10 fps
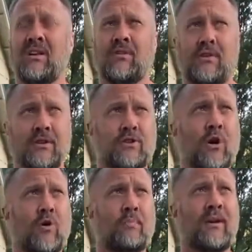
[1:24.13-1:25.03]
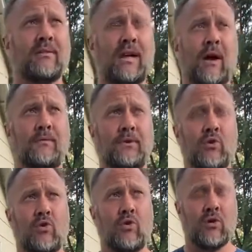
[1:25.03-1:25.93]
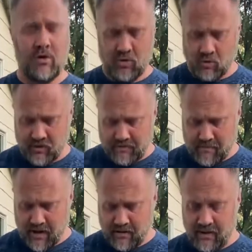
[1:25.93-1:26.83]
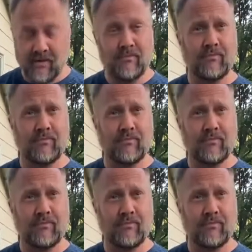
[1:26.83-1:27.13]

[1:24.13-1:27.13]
This scope out the door with the mounting